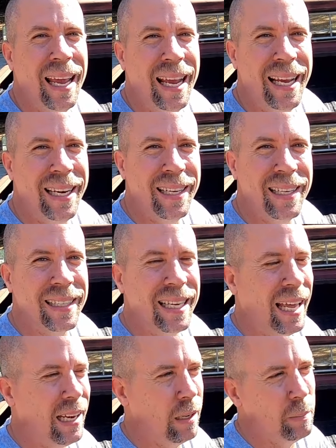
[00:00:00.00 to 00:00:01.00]
and
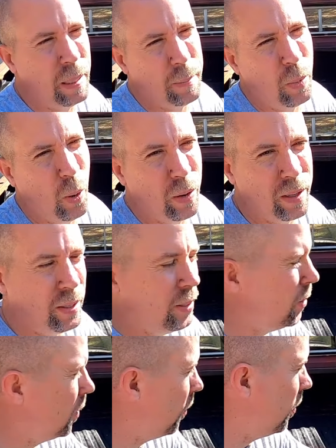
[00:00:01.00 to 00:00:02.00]
got a little bit more to
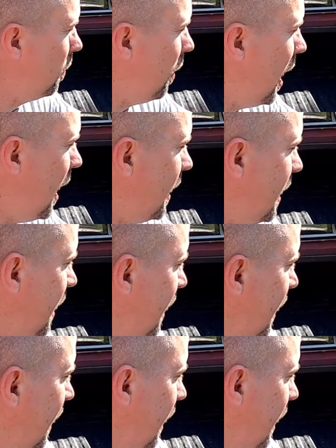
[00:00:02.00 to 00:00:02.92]
do on the body.